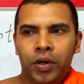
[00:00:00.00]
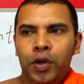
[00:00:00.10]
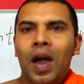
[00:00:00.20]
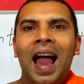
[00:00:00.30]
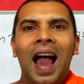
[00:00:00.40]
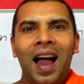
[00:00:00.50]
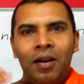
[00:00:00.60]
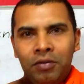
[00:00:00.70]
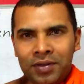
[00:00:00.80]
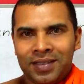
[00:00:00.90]
you
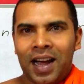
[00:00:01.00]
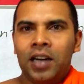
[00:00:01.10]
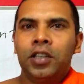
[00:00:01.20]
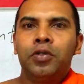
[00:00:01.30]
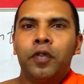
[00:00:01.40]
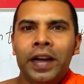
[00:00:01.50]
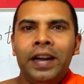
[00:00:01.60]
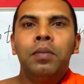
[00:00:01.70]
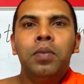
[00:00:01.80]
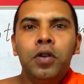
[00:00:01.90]
have started to
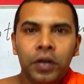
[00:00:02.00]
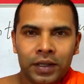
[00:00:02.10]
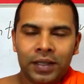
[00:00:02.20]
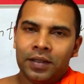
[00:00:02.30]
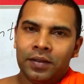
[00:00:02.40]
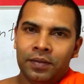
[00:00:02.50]
read a book